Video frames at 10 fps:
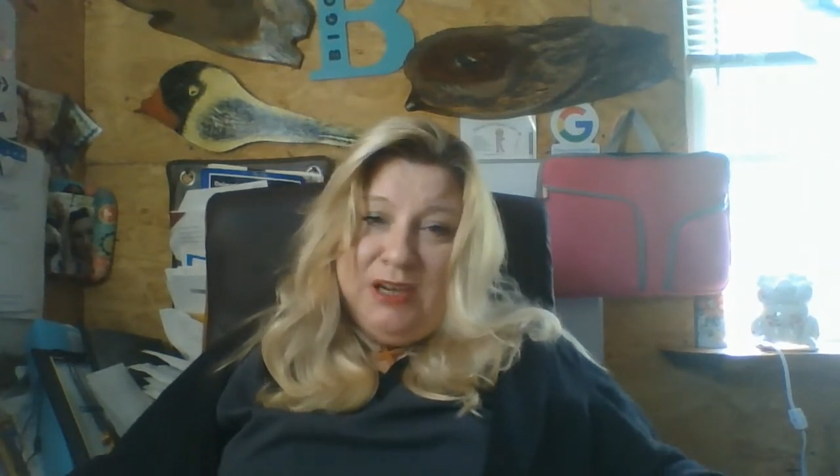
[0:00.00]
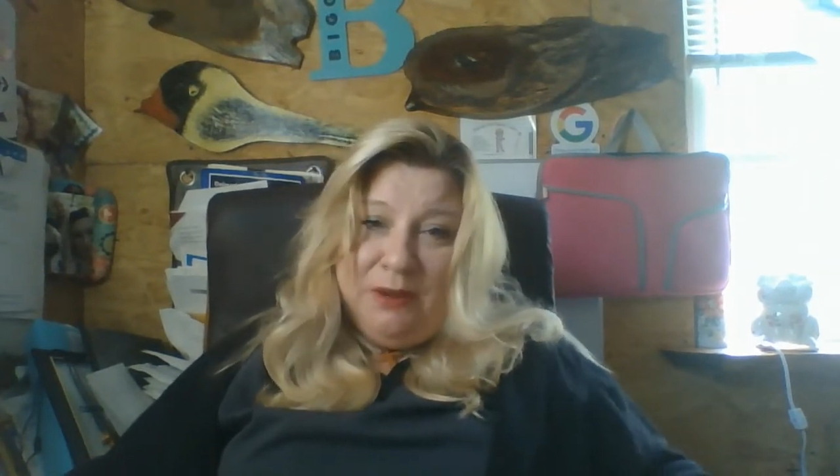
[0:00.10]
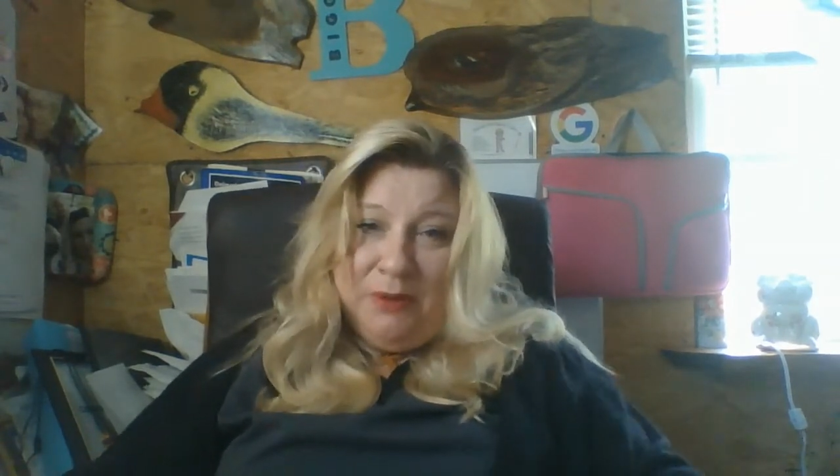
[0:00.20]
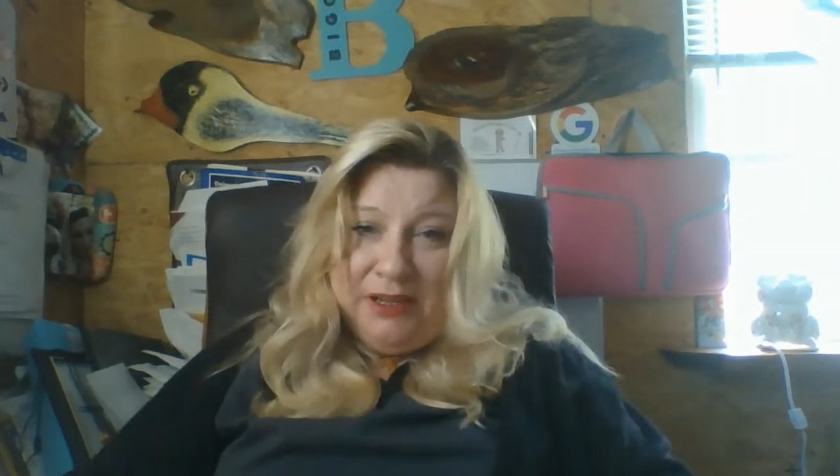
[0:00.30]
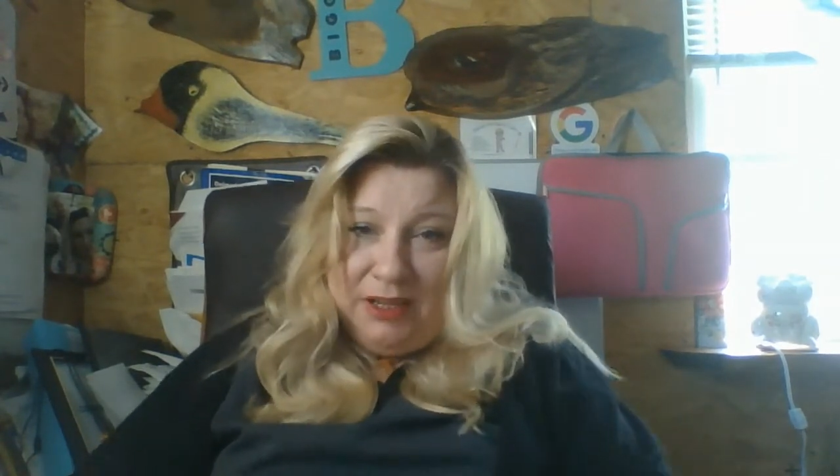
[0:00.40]
I
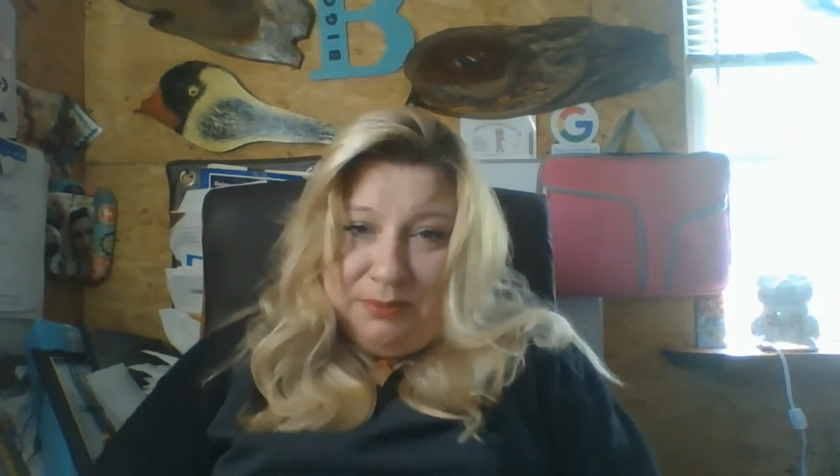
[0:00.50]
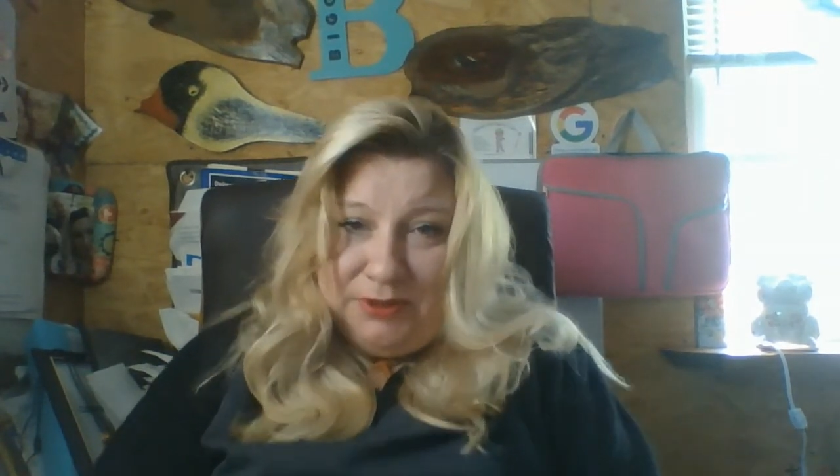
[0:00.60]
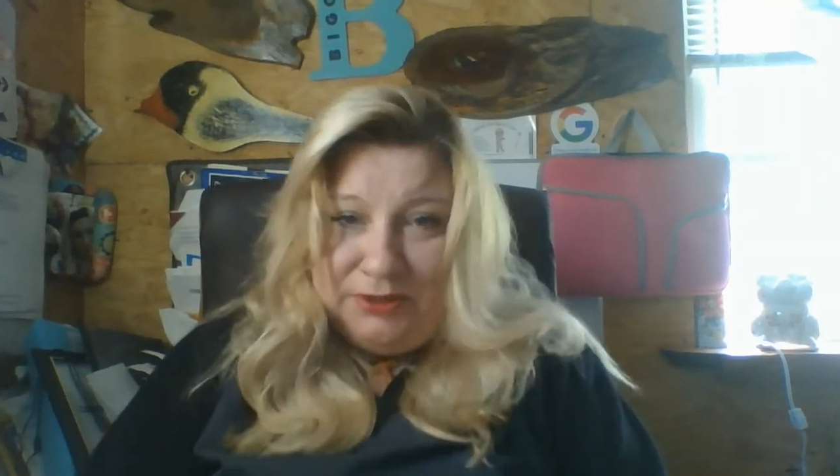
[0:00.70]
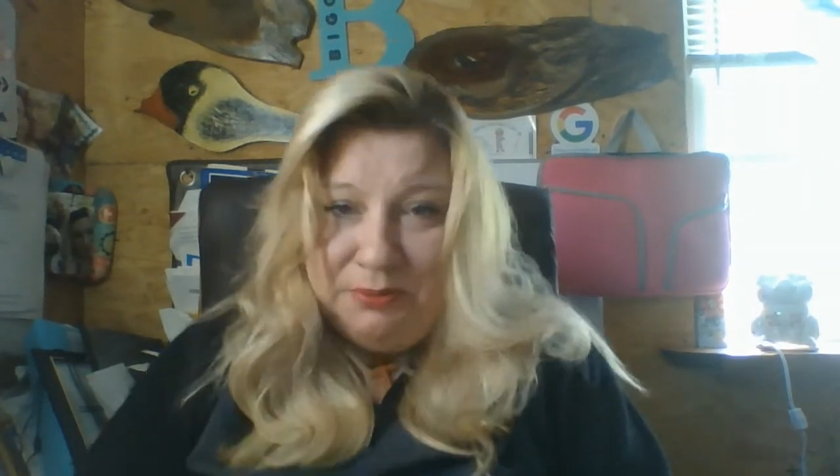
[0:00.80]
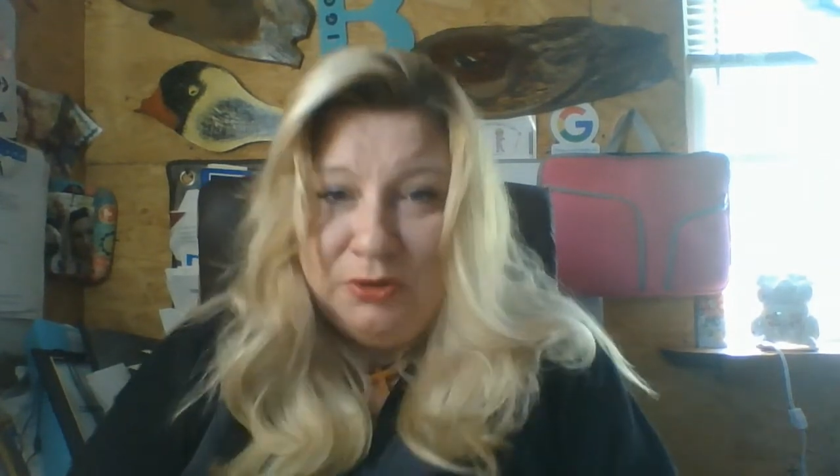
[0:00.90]
wake up
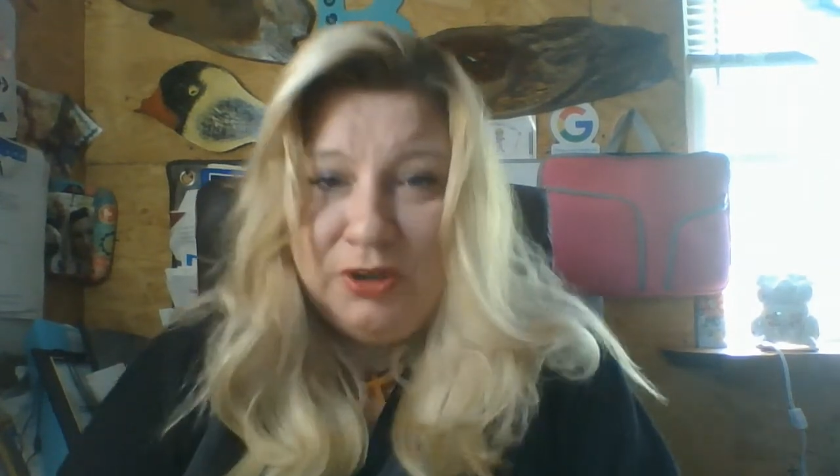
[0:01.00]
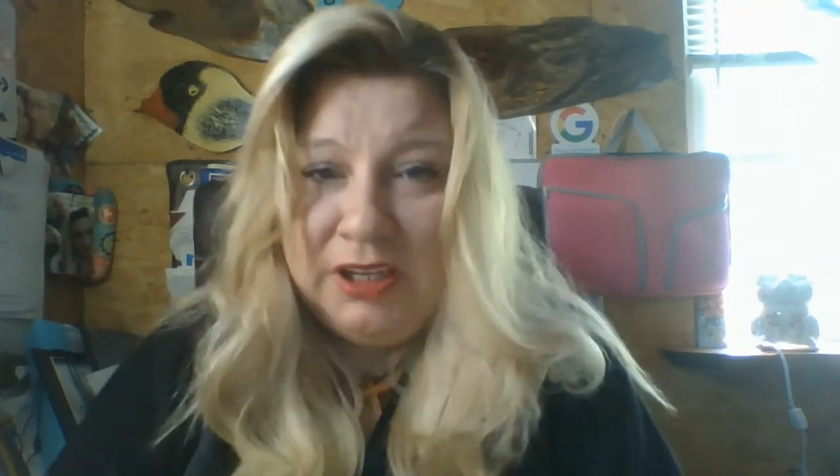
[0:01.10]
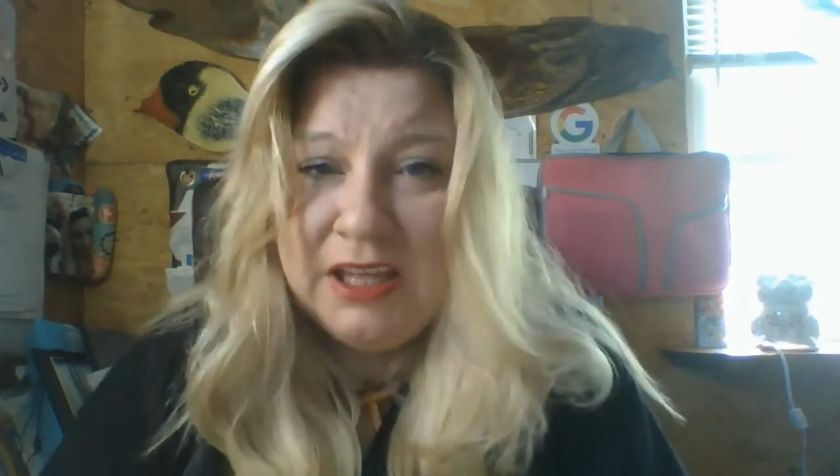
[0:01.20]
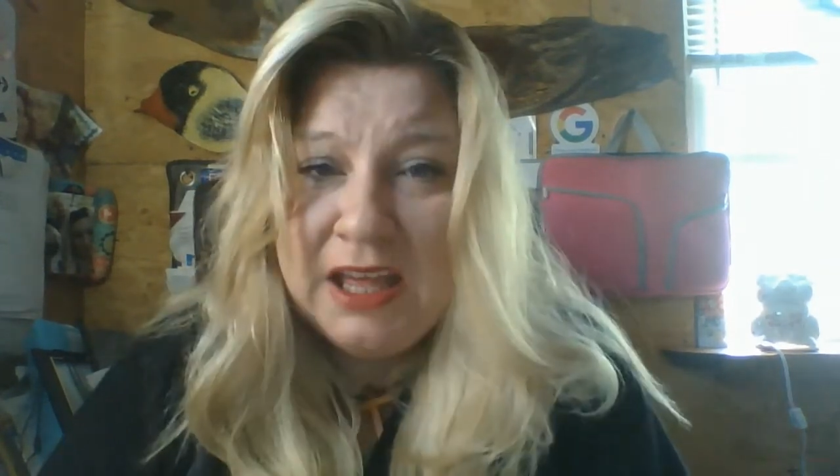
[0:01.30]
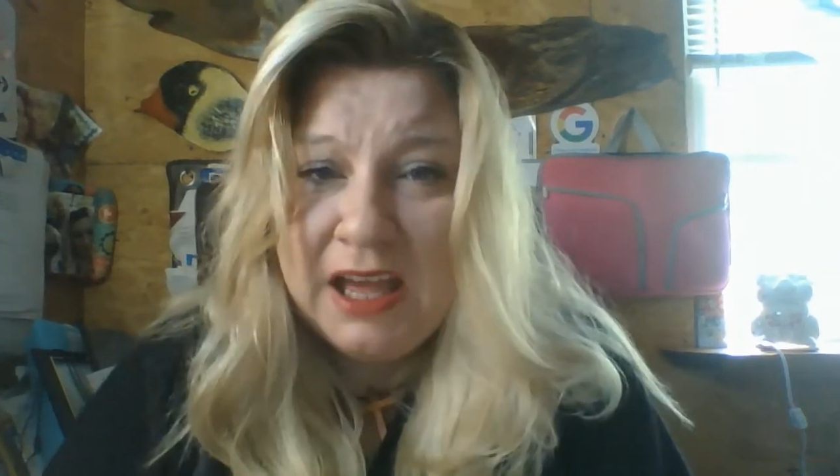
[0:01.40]
this morning,